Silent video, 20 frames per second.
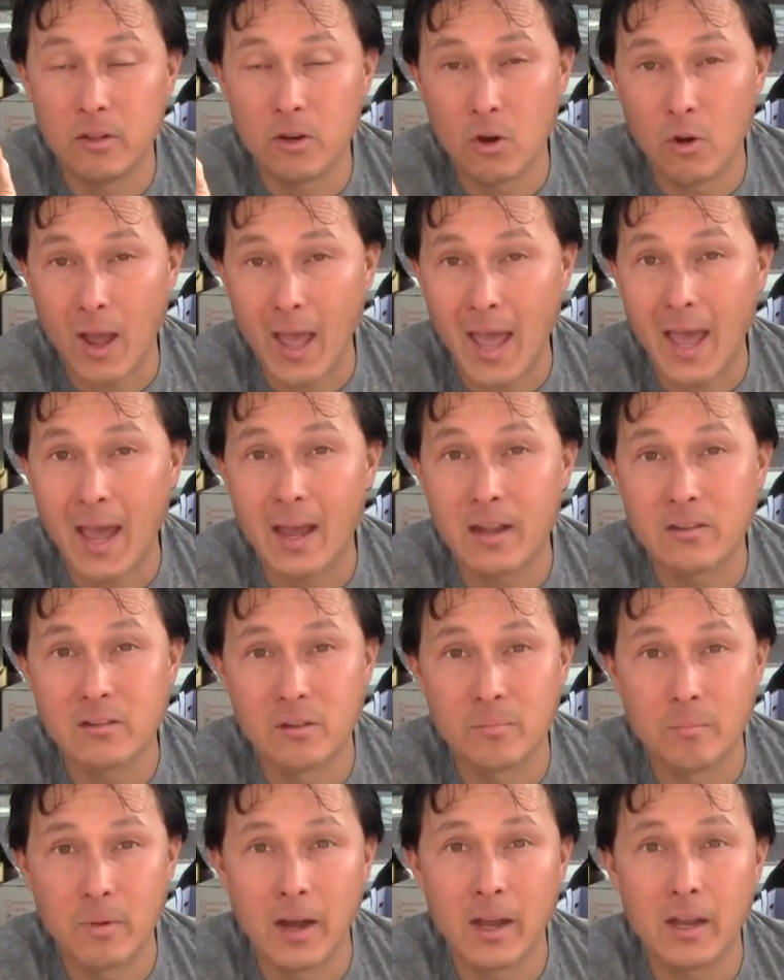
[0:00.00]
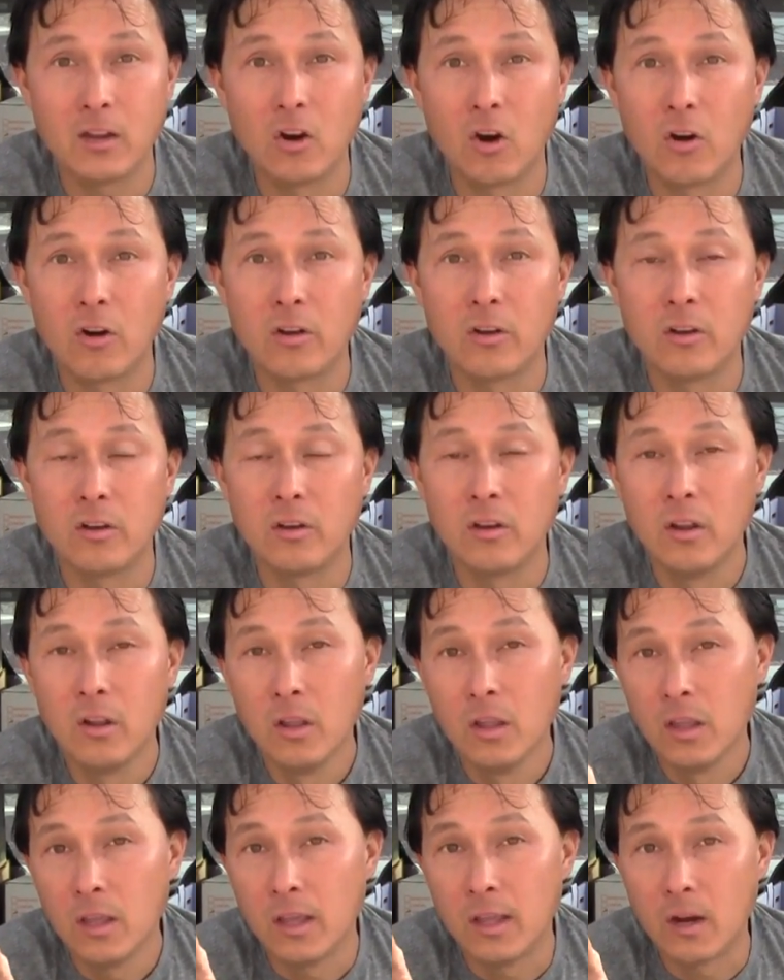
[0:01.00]
you know, add to my garden
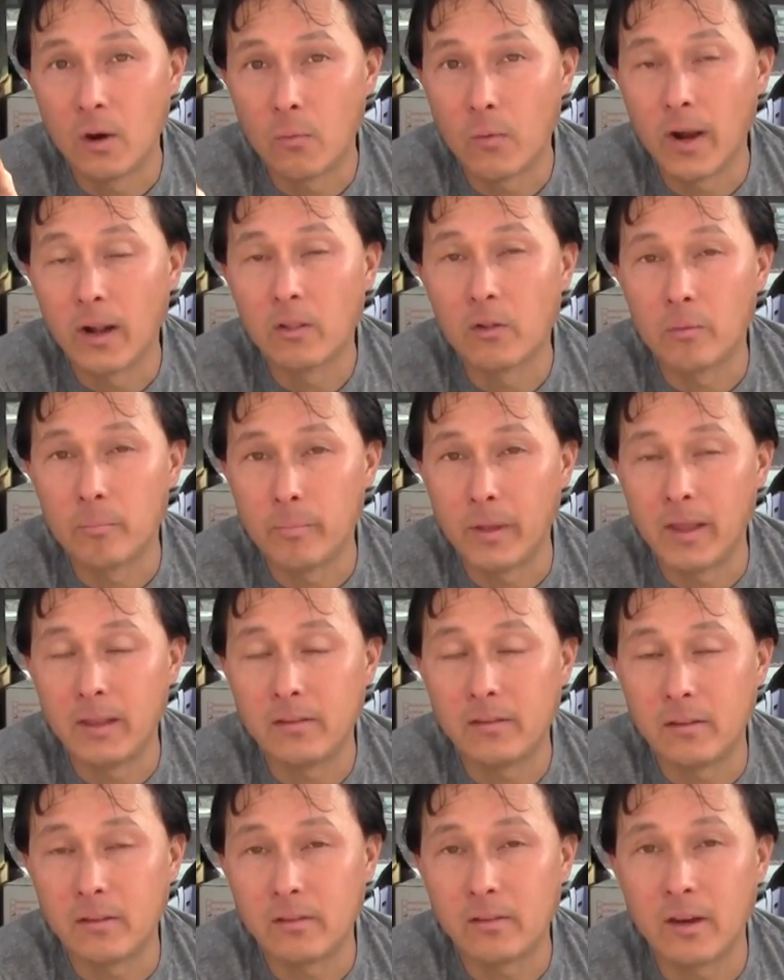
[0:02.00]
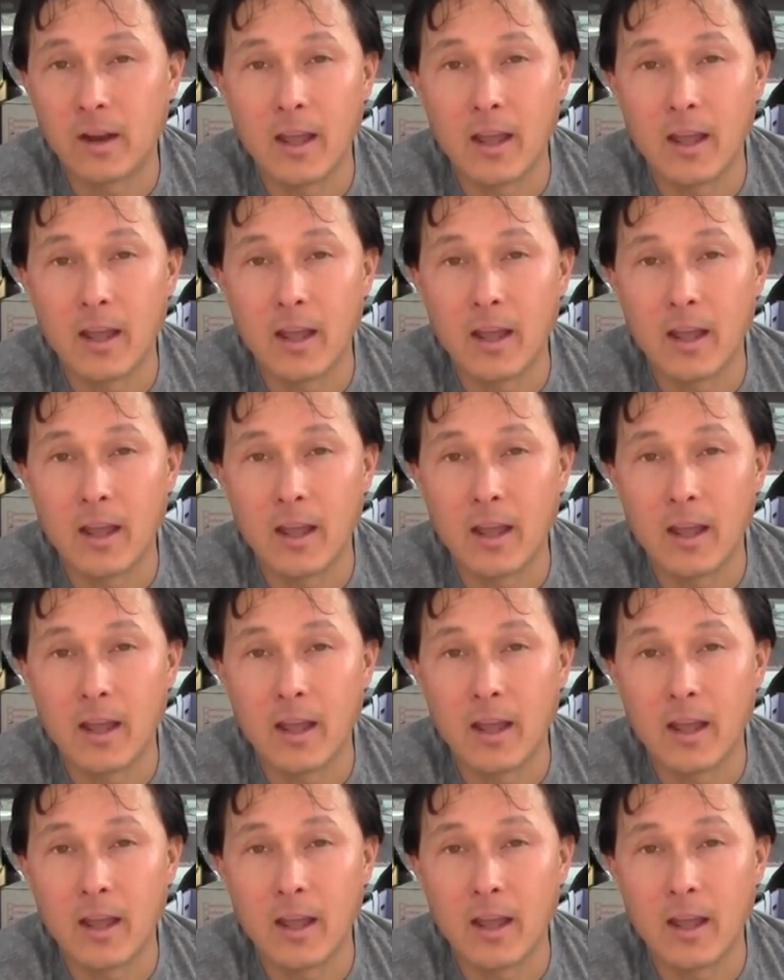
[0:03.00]
in a regular basis.